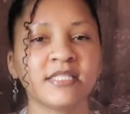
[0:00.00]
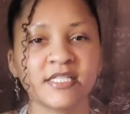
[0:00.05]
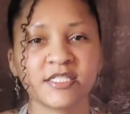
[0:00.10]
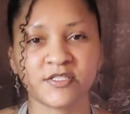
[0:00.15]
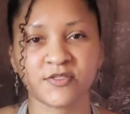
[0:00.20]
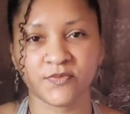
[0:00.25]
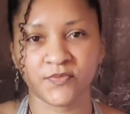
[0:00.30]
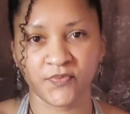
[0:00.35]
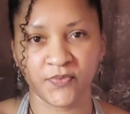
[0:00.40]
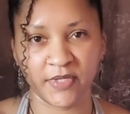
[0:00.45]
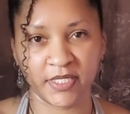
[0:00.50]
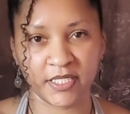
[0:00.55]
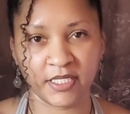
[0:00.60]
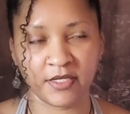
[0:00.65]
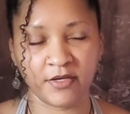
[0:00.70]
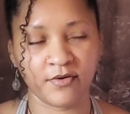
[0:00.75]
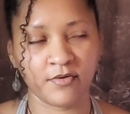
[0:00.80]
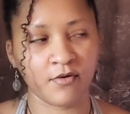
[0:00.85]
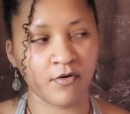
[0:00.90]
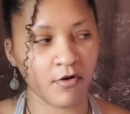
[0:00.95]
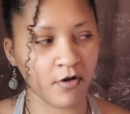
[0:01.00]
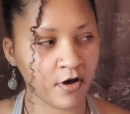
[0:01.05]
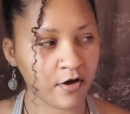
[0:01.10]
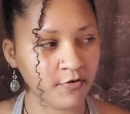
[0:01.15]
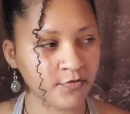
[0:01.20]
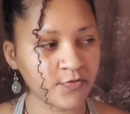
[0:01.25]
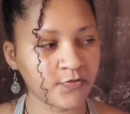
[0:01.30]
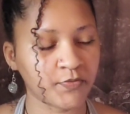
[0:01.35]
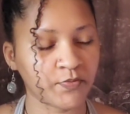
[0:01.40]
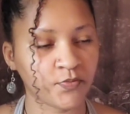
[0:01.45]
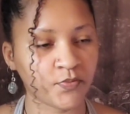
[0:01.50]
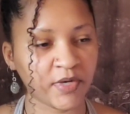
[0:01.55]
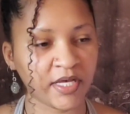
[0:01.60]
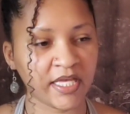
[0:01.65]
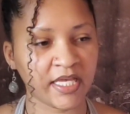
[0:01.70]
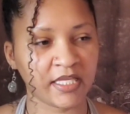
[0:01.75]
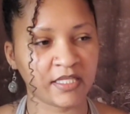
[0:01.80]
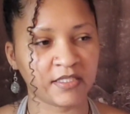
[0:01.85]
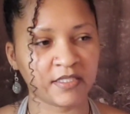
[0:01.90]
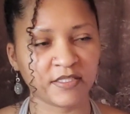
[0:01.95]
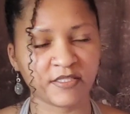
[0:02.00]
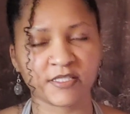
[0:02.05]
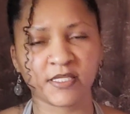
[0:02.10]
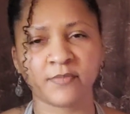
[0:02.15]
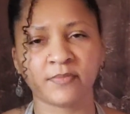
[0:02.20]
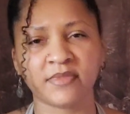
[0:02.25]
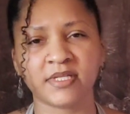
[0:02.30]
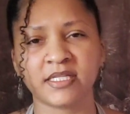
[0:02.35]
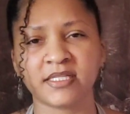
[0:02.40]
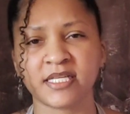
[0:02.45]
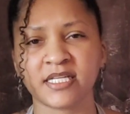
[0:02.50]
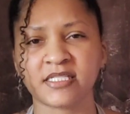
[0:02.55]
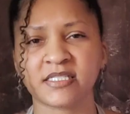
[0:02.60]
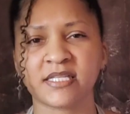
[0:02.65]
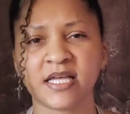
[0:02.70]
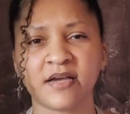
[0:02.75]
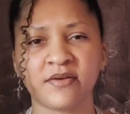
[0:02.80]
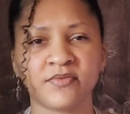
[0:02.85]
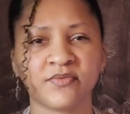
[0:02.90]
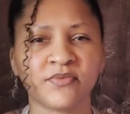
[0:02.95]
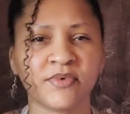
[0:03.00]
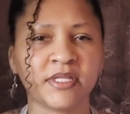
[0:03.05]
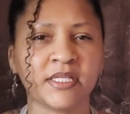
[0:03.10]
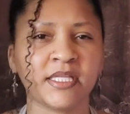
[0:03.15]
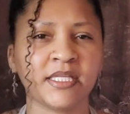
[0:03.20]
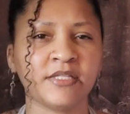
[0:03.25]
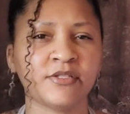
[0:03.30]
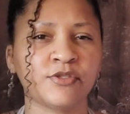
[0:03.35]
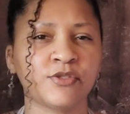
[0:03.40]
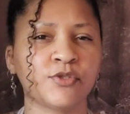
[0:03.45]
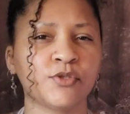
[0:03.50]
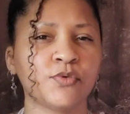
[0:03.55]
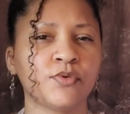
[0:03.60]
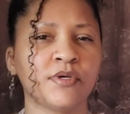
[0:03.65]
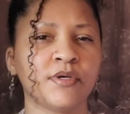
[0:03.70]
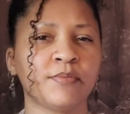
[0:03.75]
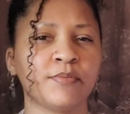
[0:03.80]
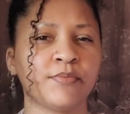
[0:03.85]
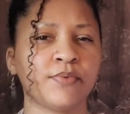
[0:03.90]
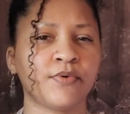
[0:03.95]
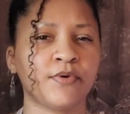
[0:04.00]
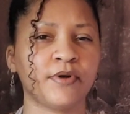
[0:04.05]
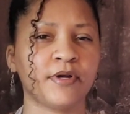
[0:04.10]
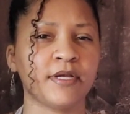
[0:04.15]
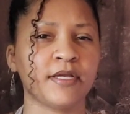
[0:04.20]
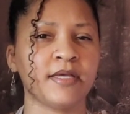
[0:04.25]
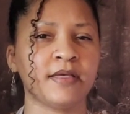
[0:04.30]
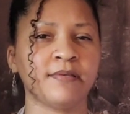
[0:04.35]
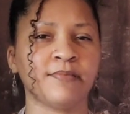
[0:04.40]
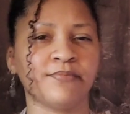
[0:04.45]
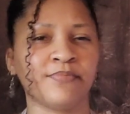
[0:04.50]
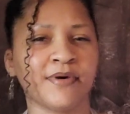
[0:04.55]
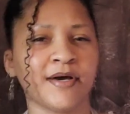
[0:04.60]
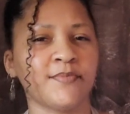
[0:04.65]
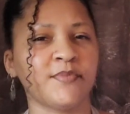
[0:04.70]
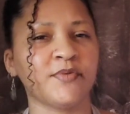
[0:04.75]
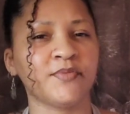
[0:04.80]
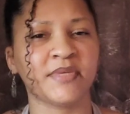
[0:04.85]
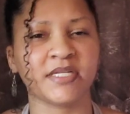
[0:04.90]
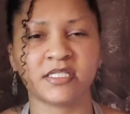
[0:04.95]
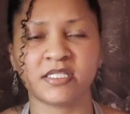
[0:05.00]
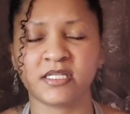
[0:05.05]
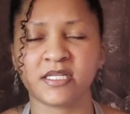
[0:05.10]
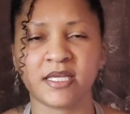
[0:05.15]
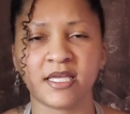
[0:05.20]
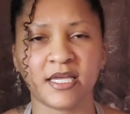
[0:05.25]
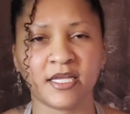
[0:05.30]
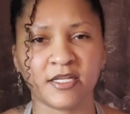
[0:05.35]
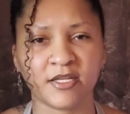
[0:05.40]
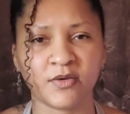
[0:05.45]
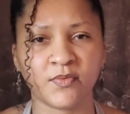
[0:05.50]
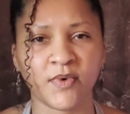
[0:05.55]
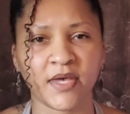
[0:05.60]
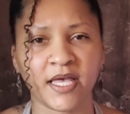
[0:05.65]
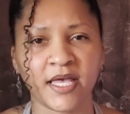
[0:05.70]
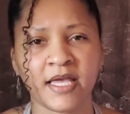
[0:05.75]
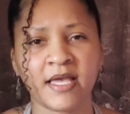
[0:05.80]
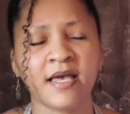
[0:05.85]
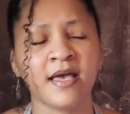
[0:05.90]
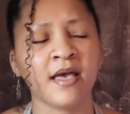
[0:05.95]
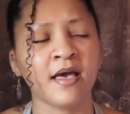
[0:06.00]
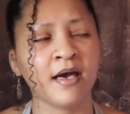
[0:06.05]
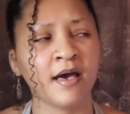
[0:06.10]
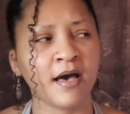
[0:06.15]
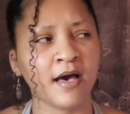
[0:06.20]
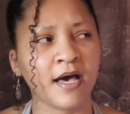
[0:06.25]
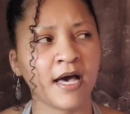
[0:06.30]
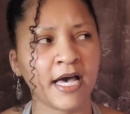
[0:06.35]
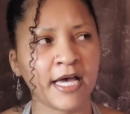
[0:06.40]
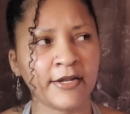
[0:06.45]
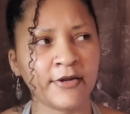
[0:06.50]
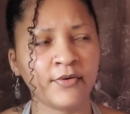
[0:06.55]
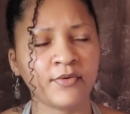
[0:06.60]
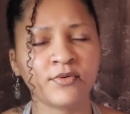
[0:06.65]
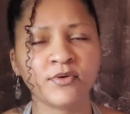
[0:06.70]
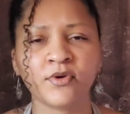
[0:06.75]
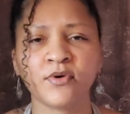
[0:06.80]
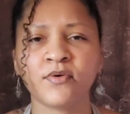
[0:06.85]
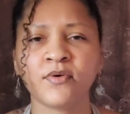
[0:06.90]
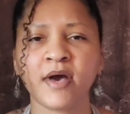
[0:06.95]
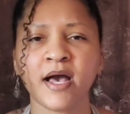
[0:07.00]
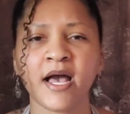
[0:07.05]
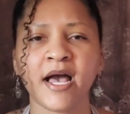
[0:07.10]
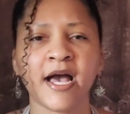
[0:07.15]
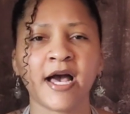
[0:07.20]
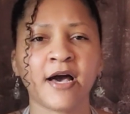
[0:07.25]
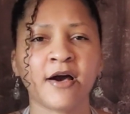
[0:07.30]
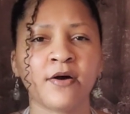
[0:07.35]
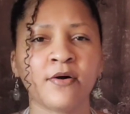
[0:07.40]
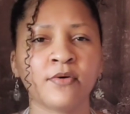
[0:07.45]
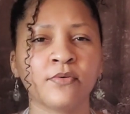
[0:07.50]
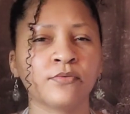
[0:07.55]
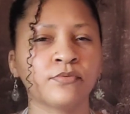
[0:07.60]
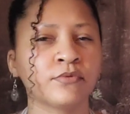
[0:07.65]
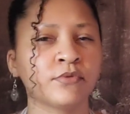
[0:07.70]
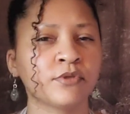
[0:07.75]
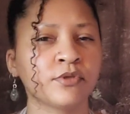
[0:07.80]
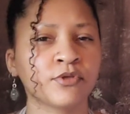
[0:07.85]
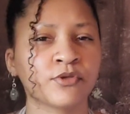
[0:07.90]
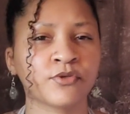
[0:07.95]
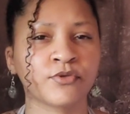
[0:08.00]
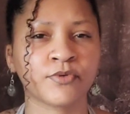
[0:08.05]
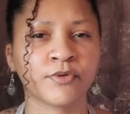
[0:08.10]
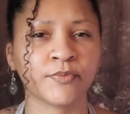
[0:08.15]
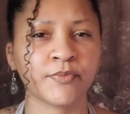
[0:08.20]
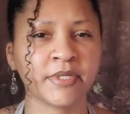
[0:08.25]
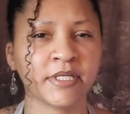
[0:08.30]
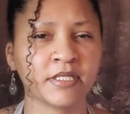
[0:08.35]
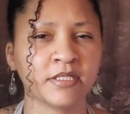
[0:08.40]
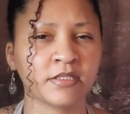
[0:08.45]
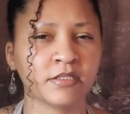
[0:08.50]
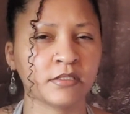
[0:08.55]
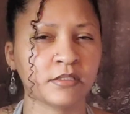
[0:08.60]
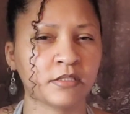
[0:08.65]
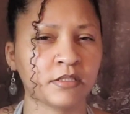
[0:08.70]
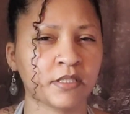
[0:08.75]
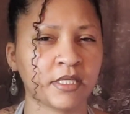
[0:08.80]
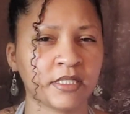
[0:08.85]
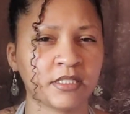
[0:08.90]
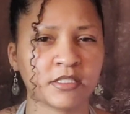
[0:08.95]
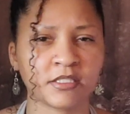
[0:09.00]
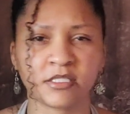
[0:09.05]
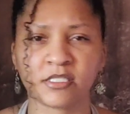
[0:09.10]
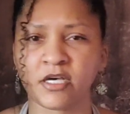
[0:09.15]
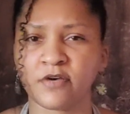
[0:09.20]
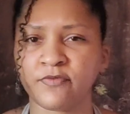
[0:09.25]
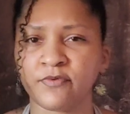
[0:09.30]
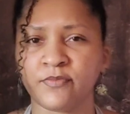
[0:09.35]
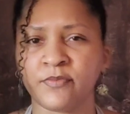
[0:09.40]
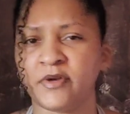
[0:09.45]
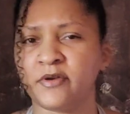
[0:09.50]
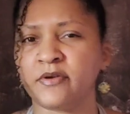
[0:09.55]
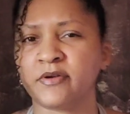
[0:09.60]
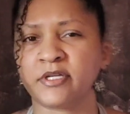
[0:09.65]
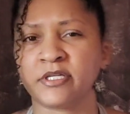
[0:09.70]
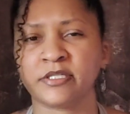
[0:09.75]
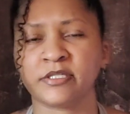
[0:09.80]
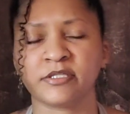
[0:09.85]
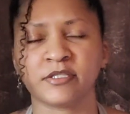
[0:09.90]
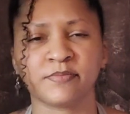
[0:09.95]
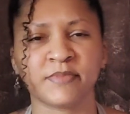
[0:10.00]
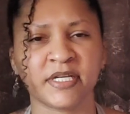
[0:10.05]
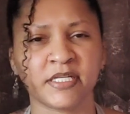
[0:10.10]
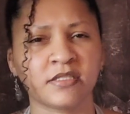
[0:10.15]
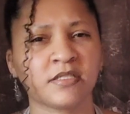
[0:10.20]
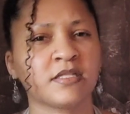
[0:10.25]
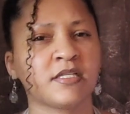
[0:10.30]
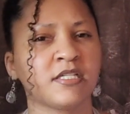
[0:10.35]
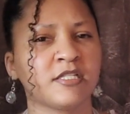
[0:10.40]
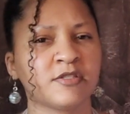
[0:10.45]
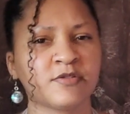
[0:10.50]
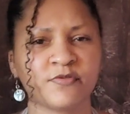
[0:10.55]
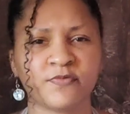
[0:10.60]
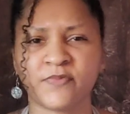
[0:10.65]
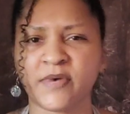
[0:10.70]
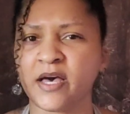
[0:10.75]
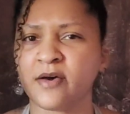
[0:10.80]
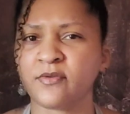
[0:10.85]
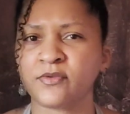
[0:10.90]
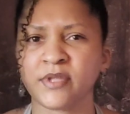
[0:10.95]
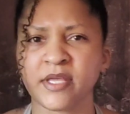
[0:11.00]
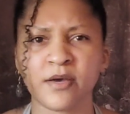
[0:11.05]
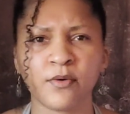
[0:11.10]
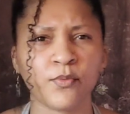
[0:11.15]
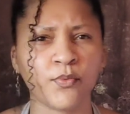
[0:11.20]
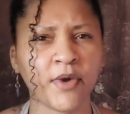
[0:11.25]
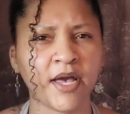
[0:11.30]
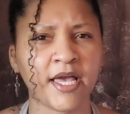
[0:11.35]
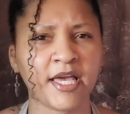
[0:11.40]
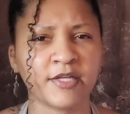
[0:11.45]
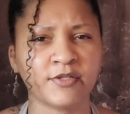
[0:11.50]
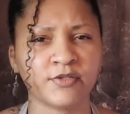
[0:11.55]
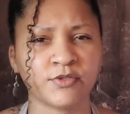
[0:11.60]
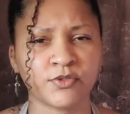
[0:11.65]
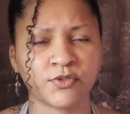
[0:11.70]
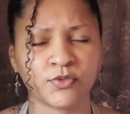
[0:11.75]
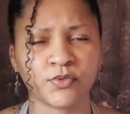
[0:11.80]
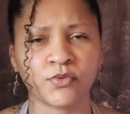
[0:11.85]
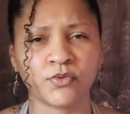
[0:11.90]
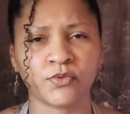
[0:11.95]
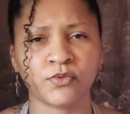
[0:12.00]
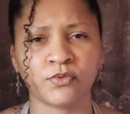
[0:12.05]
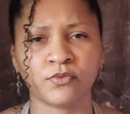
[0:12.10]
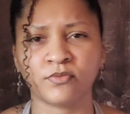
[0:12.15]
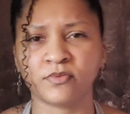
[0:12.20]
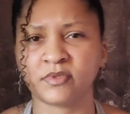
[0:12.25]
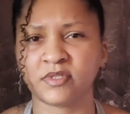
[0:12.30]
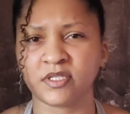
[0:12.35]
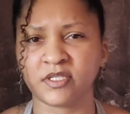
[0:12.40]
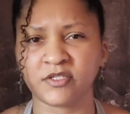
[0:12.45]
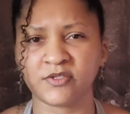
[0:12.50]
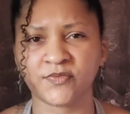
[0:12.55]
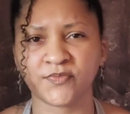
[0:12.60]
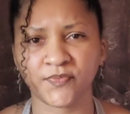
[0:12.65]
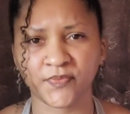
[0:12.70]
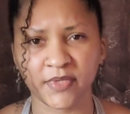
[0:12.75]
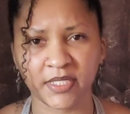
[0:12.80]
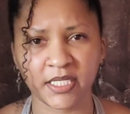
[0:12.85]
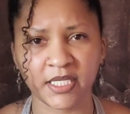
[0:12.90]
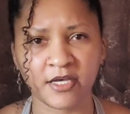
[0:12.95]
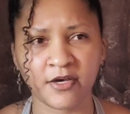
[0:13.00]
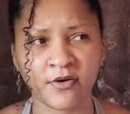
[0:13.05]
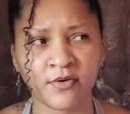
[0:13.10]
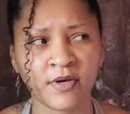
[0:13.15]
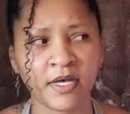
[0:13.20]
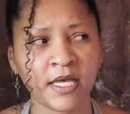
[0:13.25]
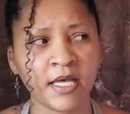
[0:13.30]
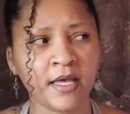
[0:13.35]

this video off with something that's not really too important, but I'm gonna mention it anyway. I don't know how the Caribbeans and like the South Americans, Mexicans found their way to this video.